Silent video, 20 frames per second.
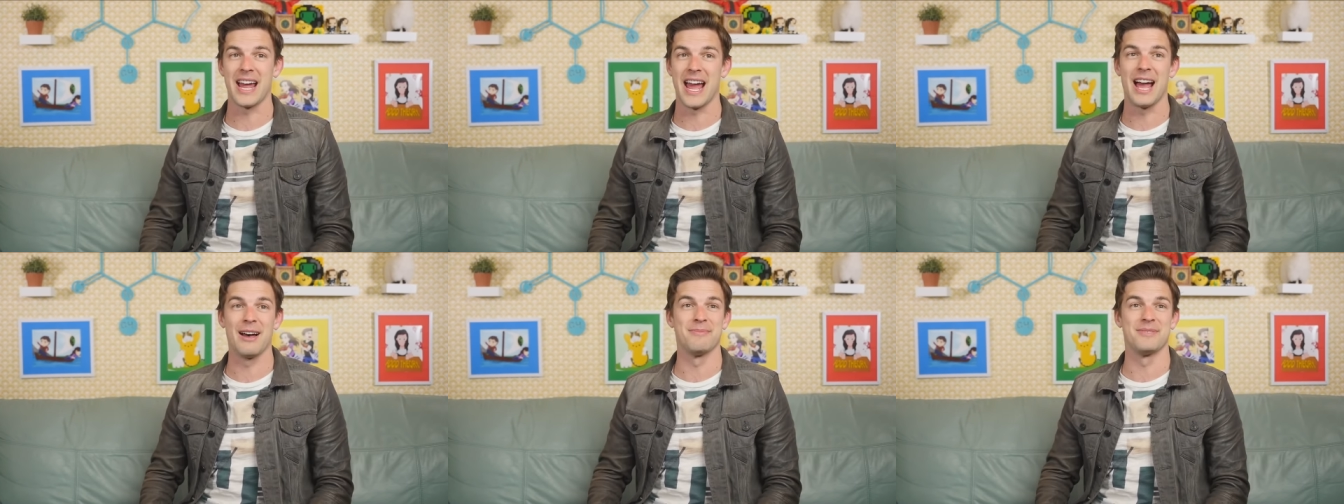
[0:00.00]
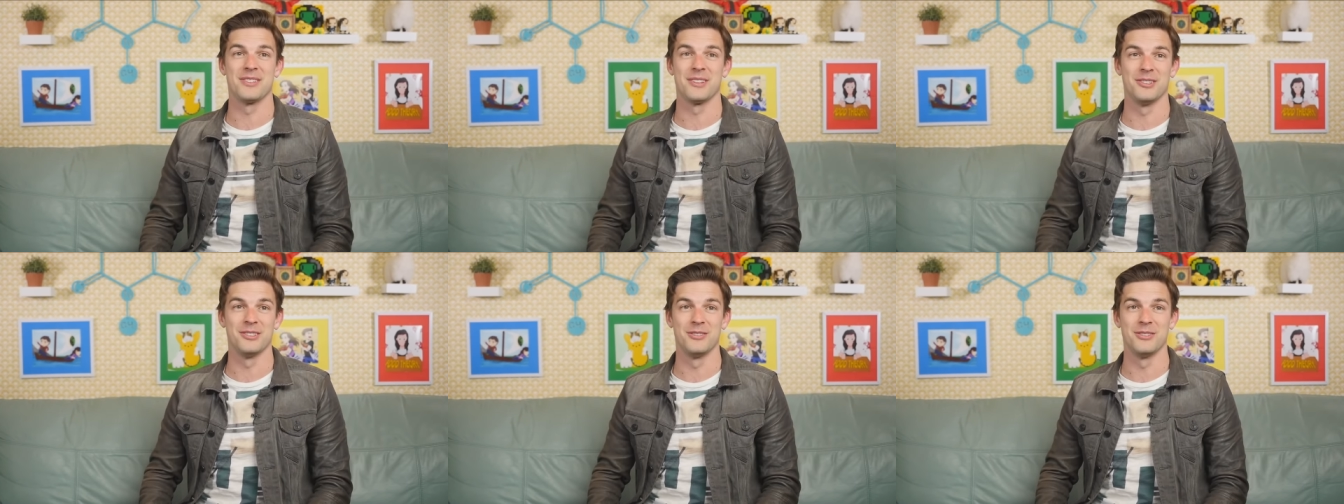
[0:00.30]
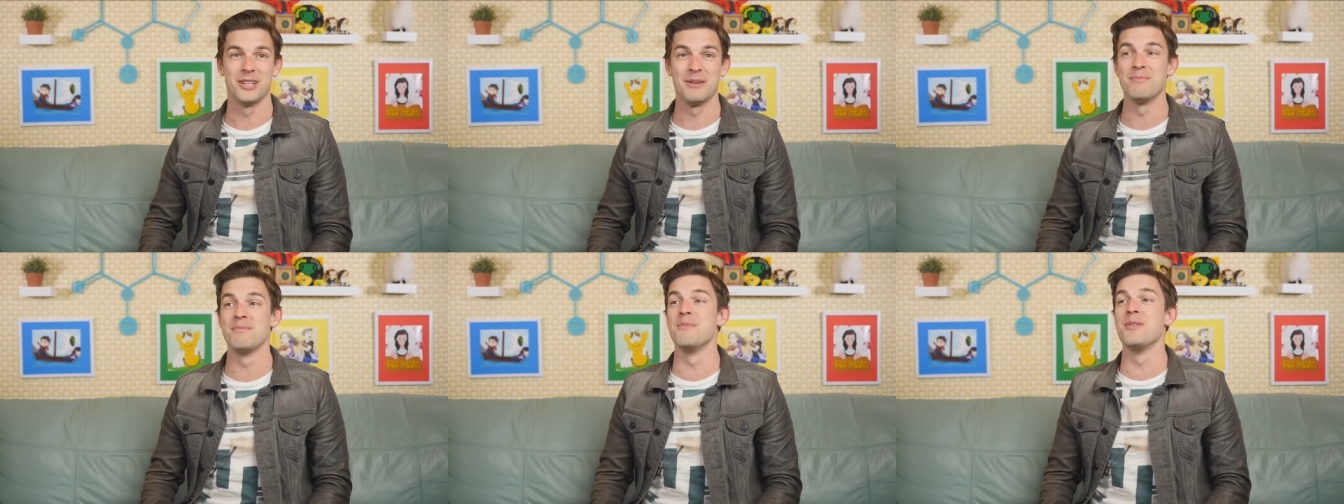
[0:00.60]

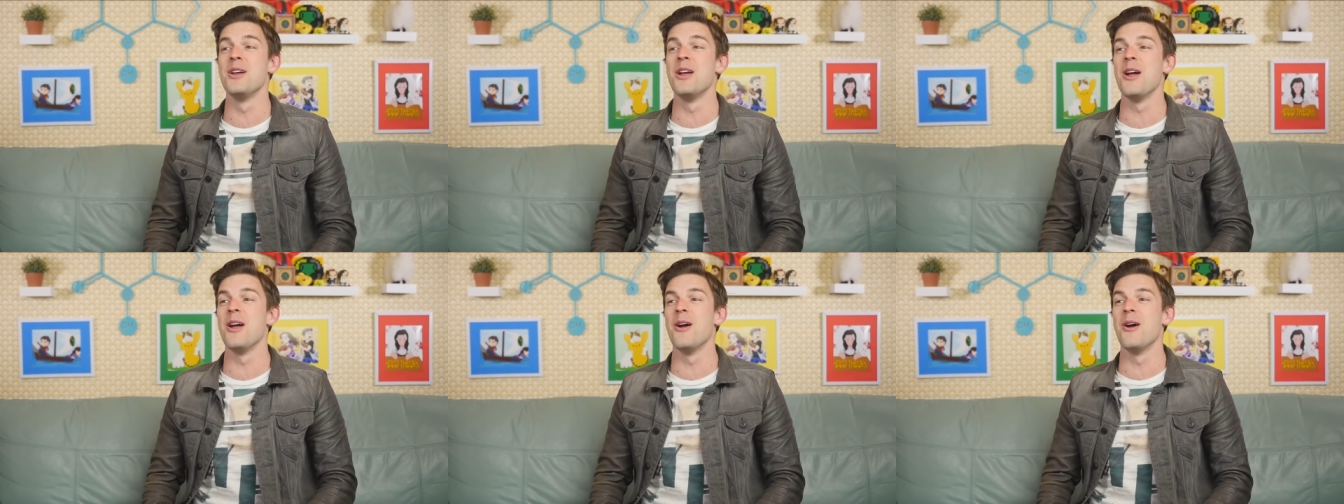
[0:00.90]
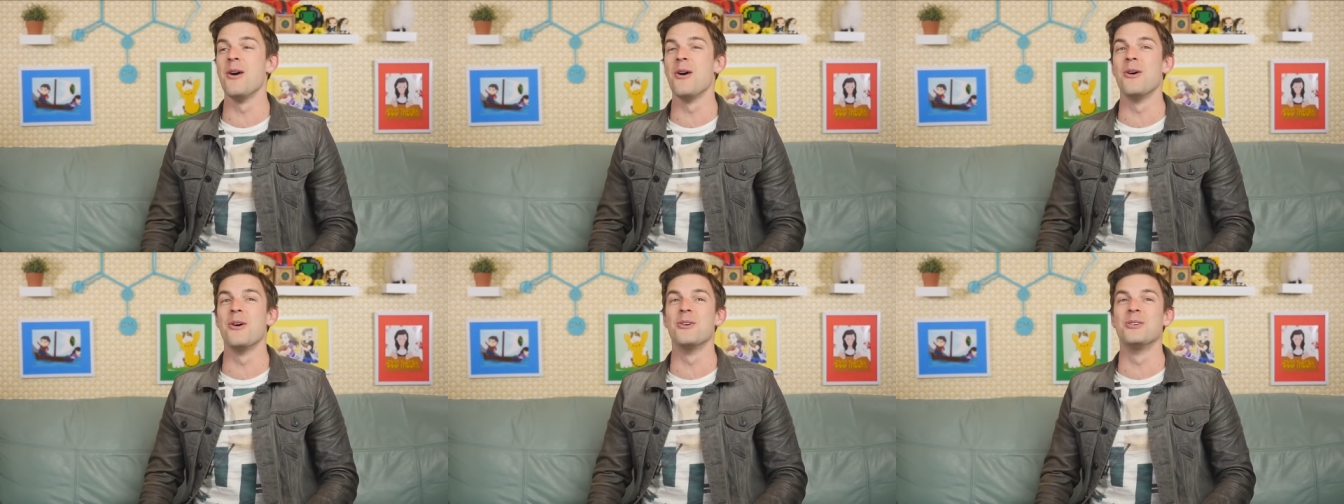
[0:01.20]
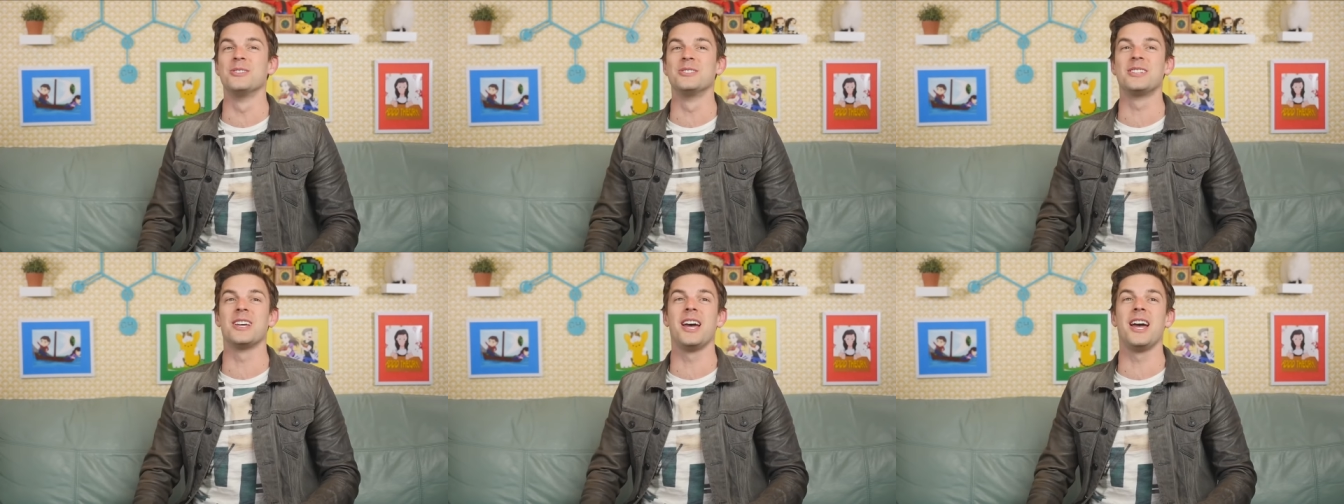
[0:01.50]
Absolutely.
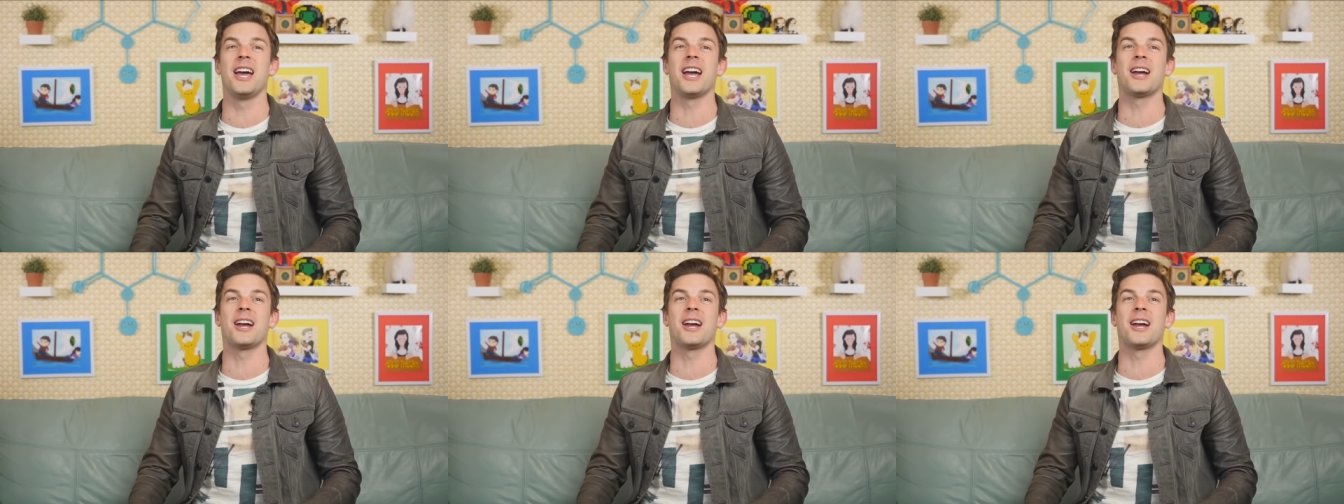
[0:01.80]
Music